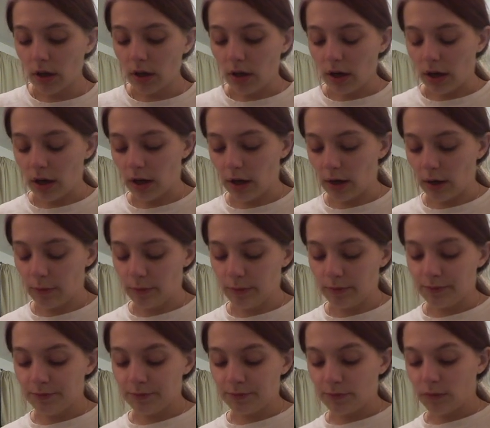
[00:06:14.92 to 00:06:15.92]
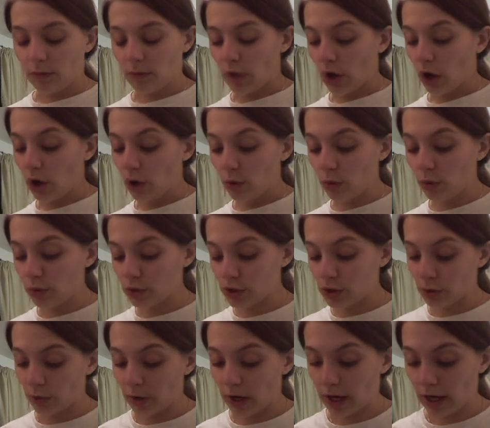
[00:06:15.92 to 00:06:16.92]
All
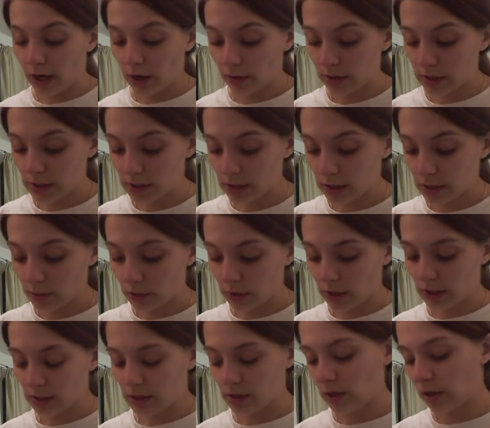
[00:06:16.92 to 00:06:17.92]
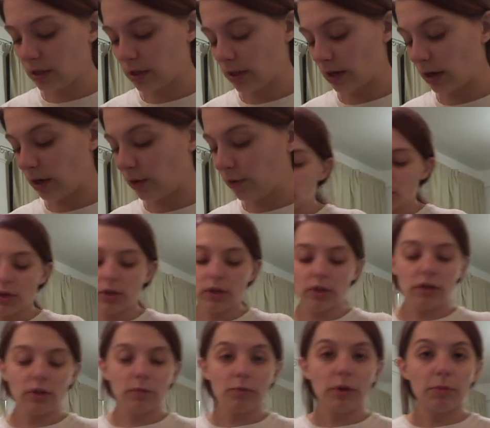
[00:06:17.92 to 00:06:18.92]
square as this one has turned out. Put in a
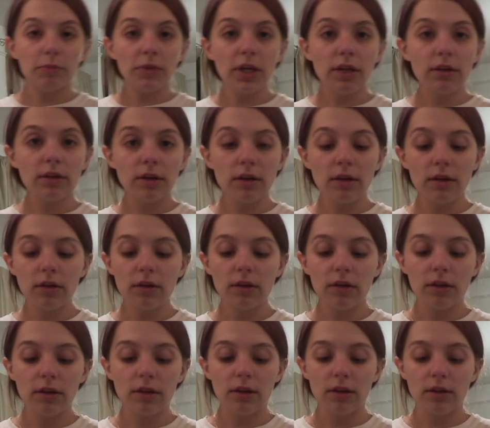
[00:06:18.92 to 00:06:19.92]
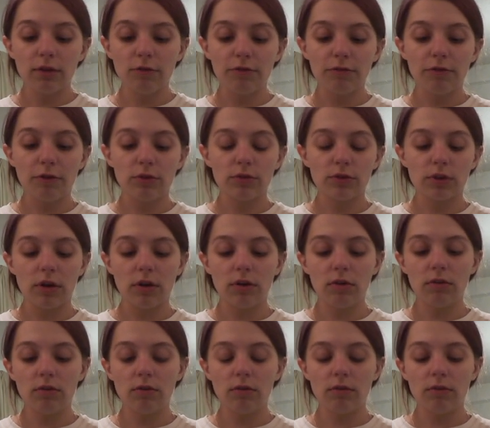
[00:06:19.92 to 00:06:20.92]
little bit of meat, and then you fold it
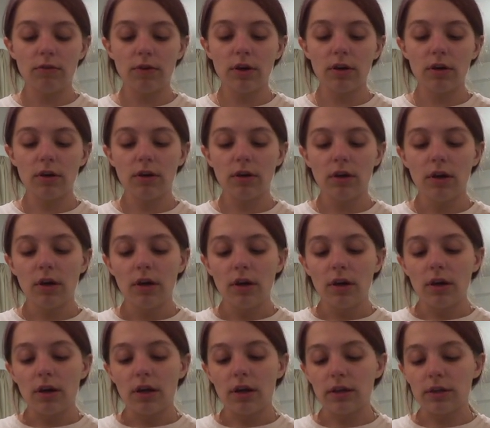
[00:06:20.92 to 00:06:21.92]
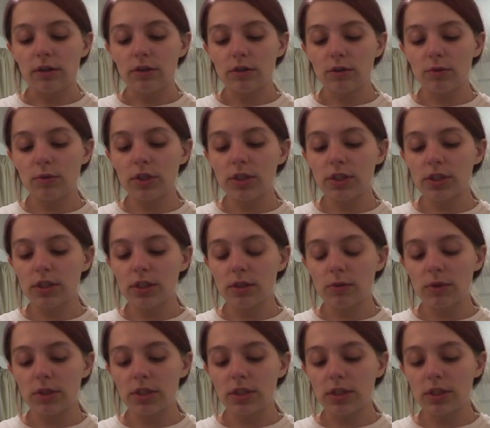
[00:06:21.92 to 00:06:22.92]
over, and you squish,
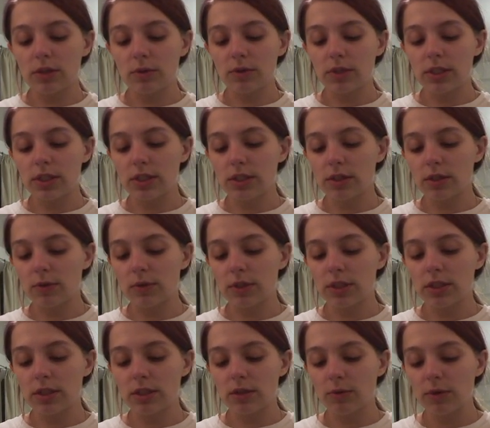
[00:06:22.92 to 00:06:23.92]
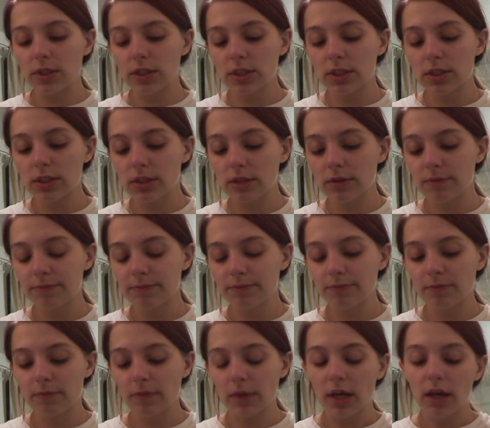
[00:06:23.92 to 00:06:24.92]
squish, squish, squish, squish.
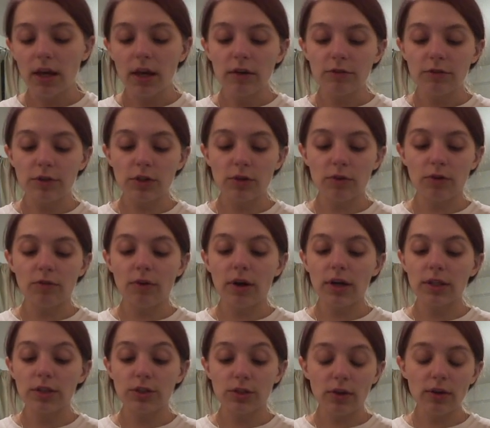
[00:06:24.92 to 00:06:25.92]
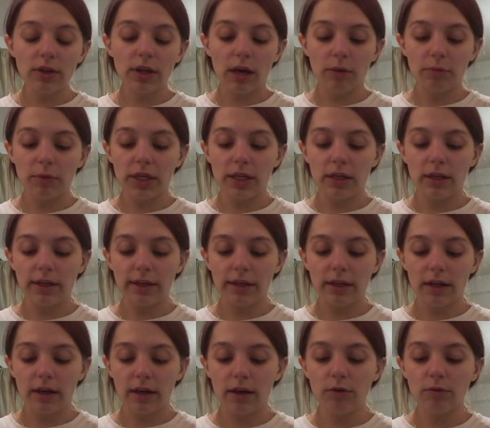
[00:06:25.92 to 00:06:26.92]
If you do it right, you don't get meat
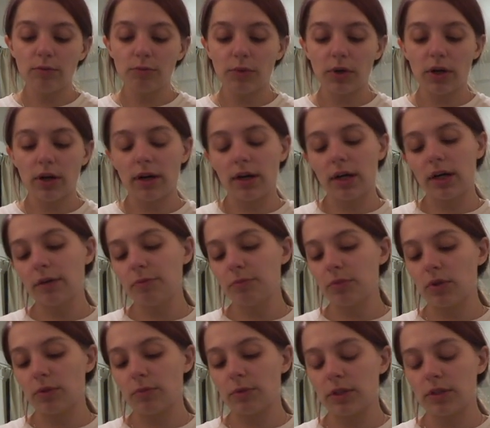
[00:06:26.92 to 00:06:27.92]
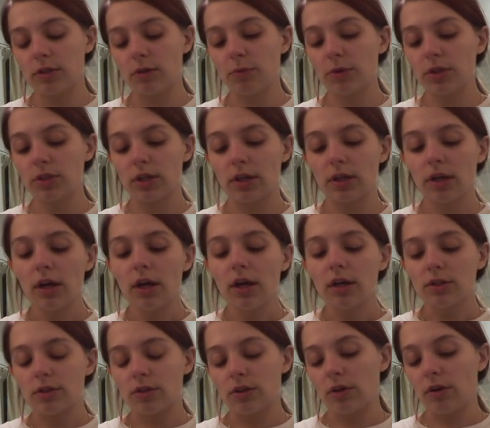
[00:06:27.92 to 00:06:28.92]
leaking out, but I've put a bit too much in.
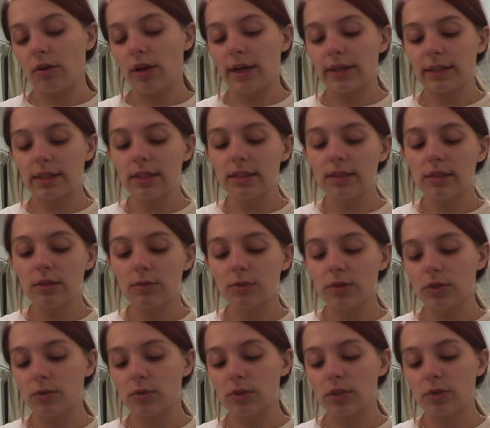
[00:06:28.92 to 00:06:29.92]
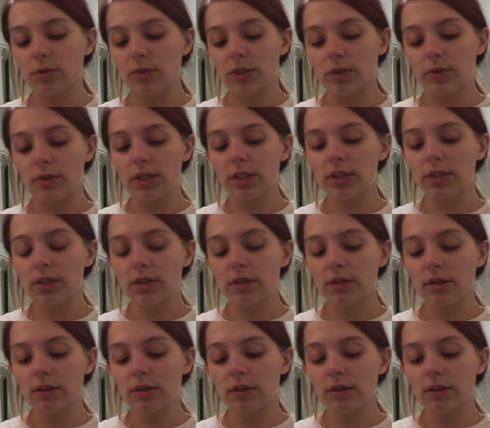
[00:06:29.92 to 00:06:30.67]
So you go like this, squeeze, squeeze, squeeze, squeeze.